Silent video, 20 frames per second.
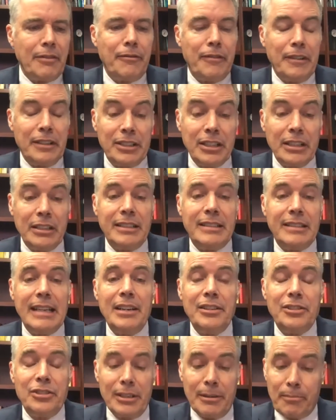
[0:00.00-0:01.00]

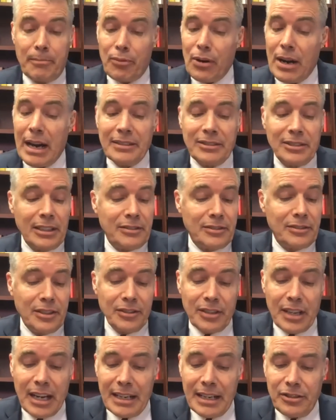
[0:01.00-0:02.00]
facilitation and process
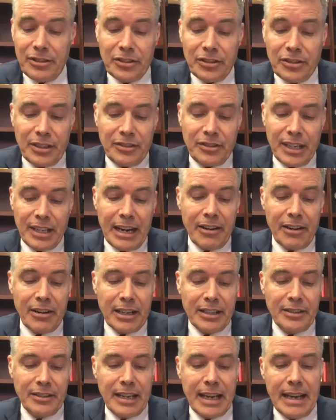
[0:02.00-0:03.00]
design, just as Eric
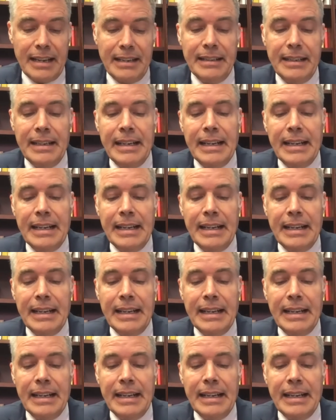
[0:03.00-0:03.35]
said.